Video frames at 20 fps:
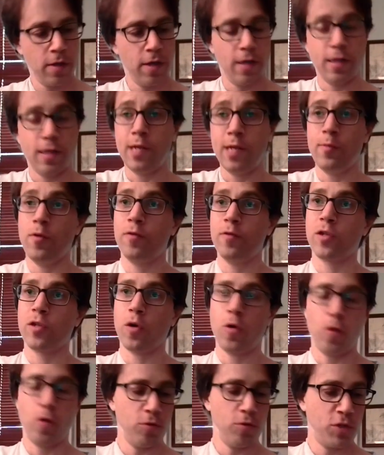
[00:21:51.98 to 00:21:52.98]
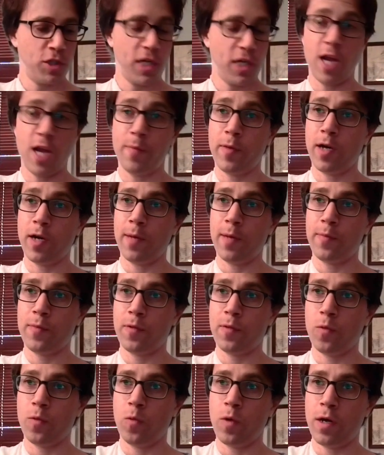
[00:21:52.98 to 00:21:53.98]
Then he moves the whole shape up
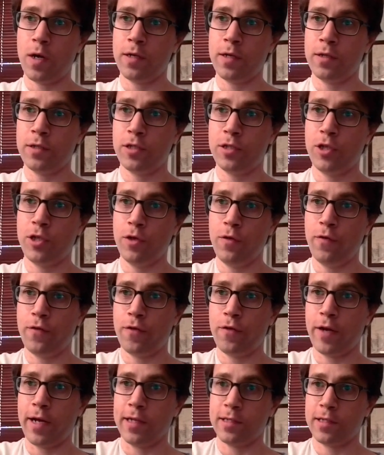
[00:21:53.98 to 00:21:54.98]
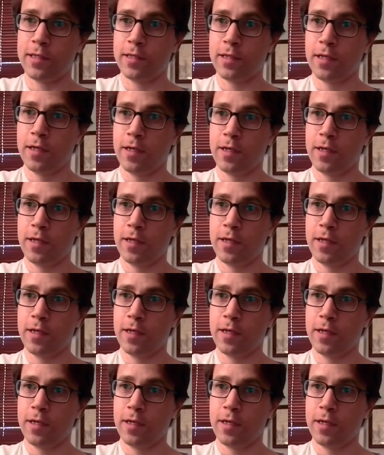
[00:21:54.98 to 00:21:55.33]
1, 2 frets.